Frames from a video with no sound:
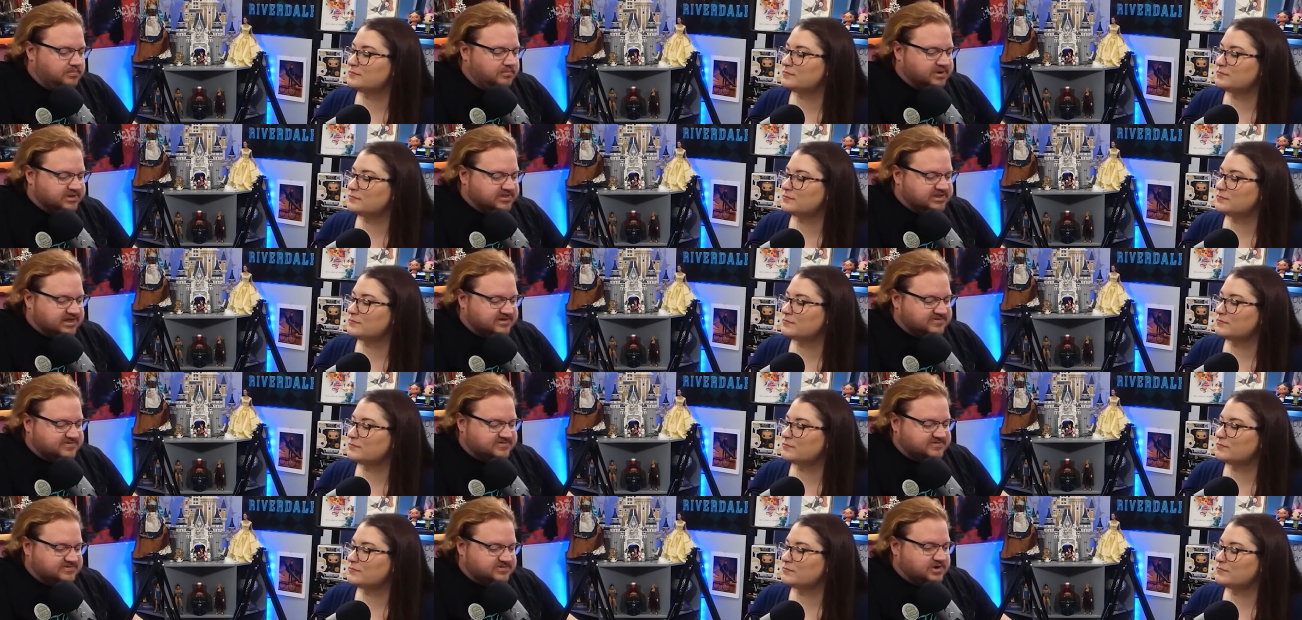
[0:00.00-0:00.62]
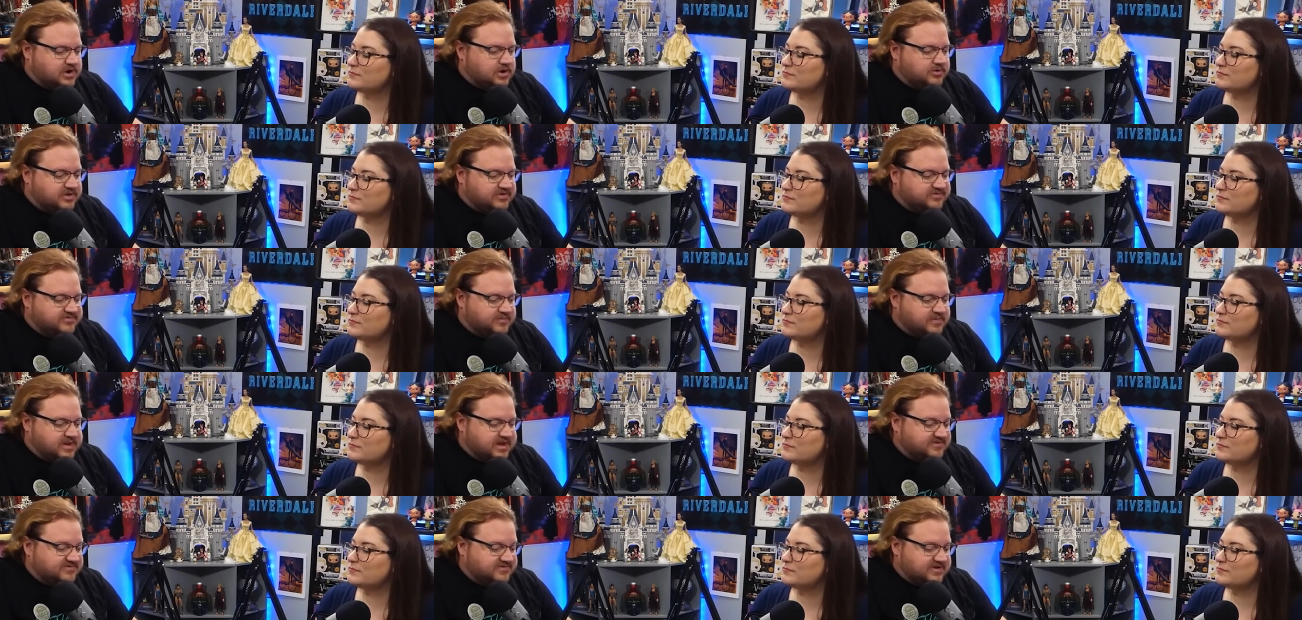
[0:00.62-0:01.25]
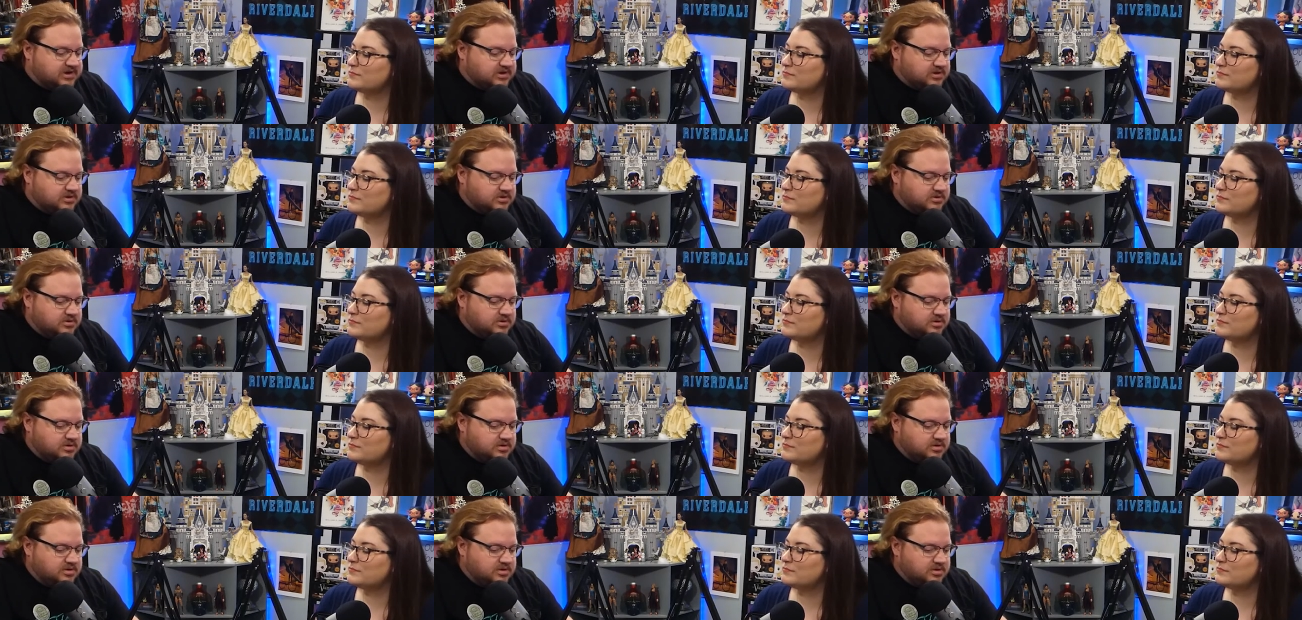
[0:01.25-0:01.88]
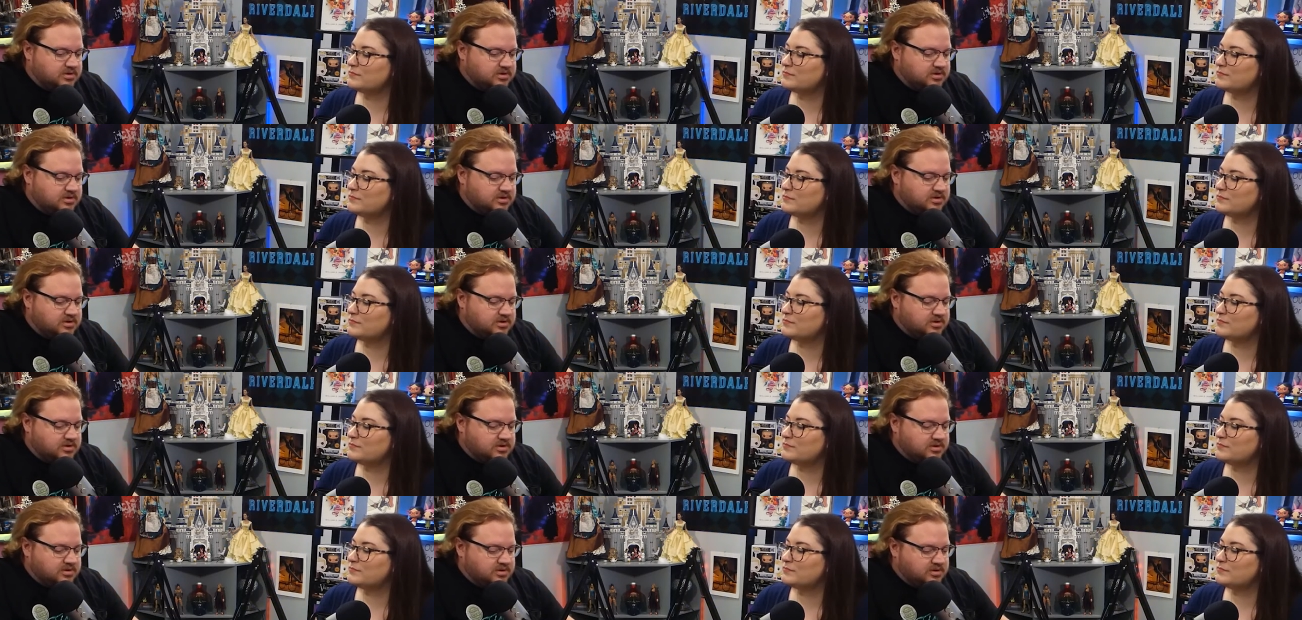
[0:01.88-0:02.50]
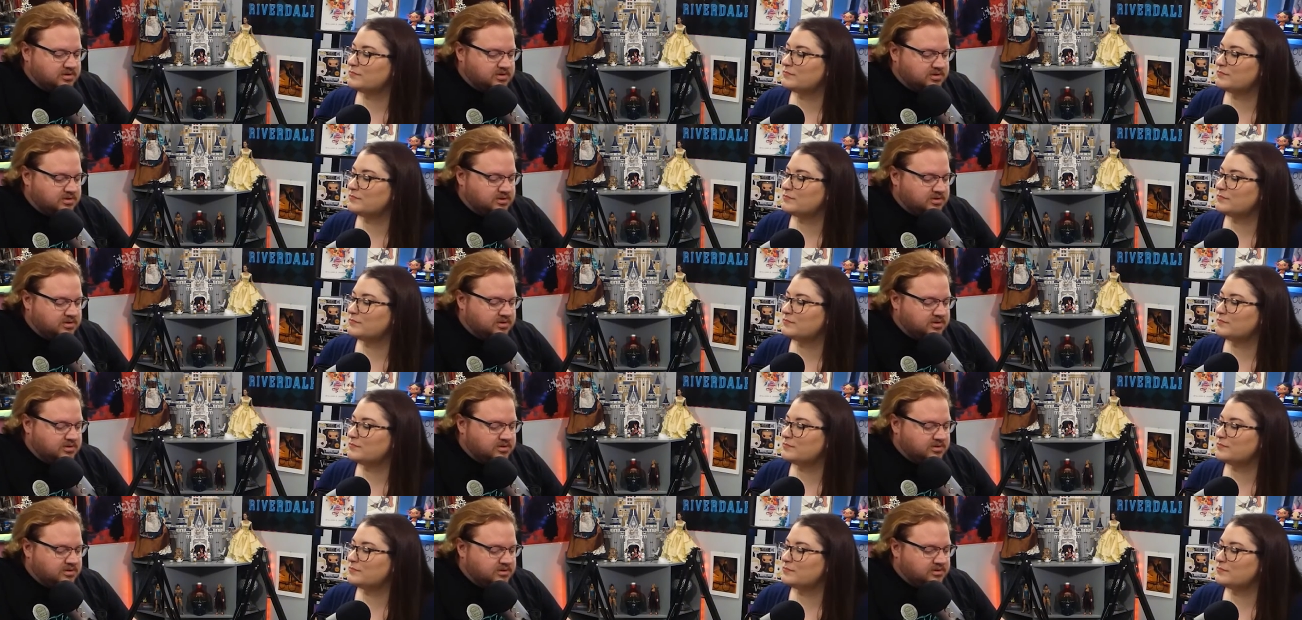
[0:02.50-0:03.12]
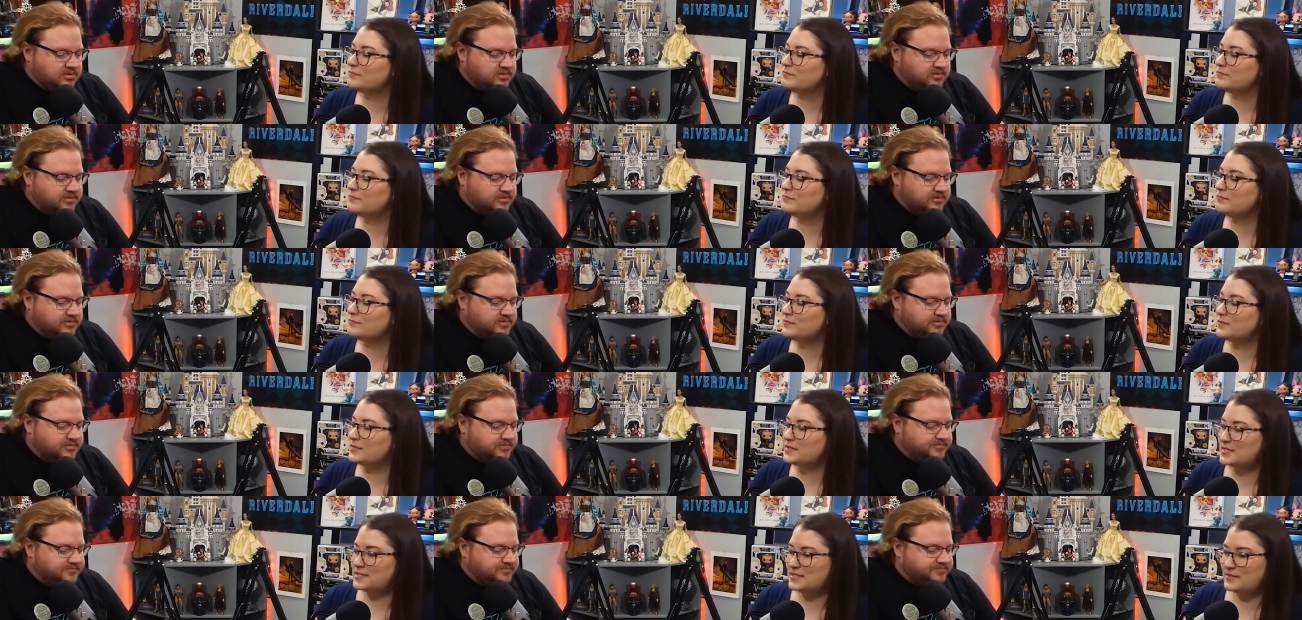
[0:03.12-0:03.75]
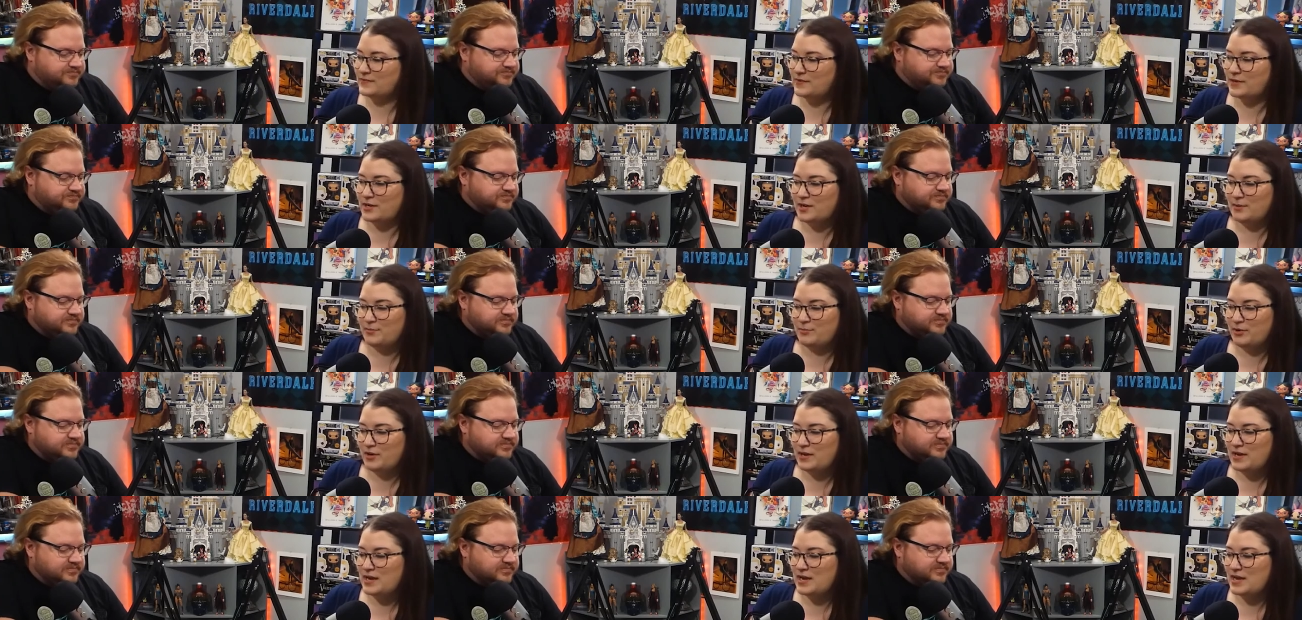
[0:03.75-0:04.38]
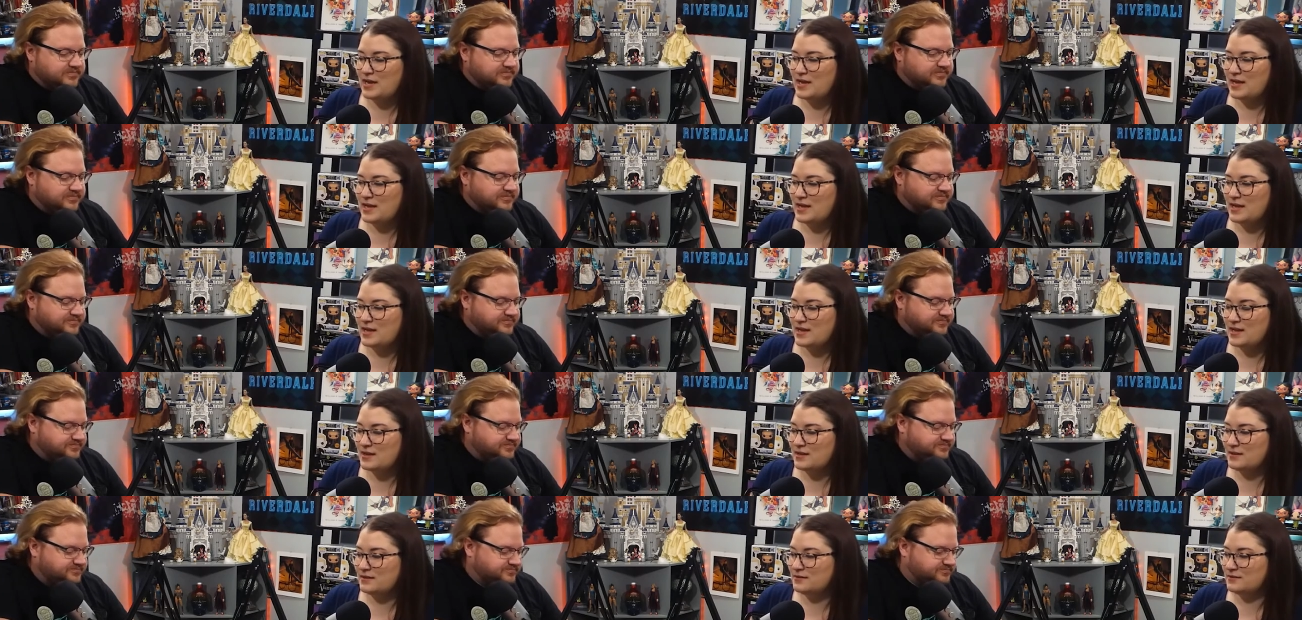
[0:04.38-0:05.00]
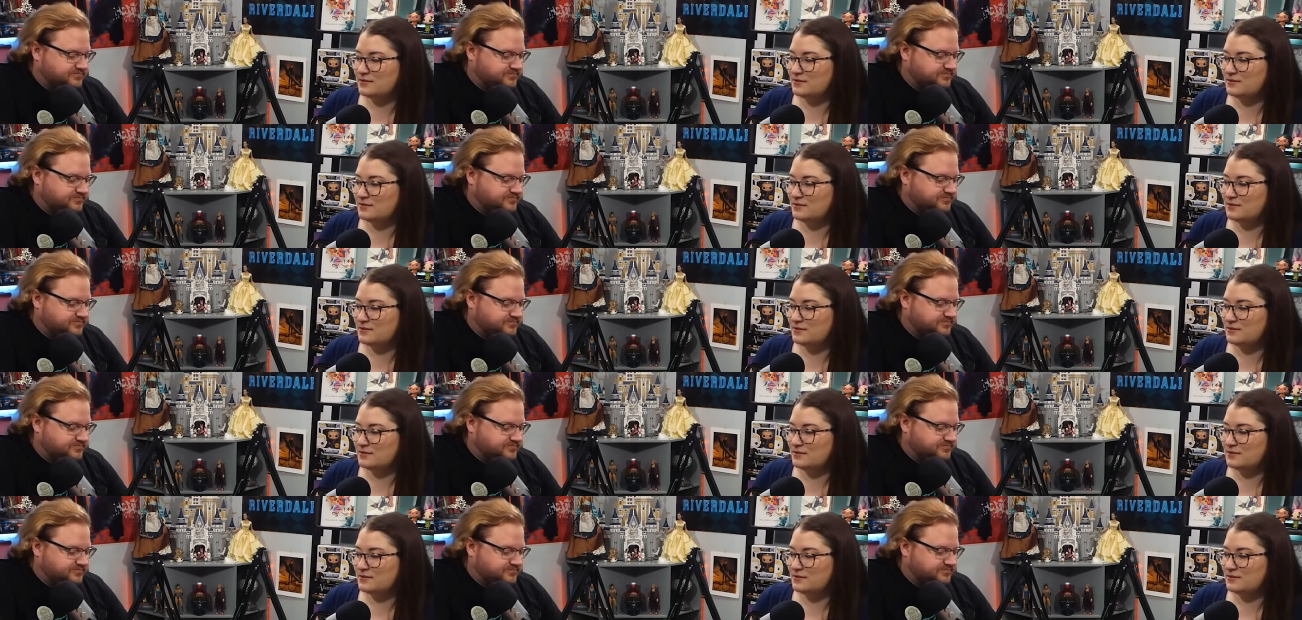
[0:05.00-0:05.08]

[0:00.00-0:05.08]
Speaker 1: But that's no, that's amazing. It's
Speaker 2: very pretty.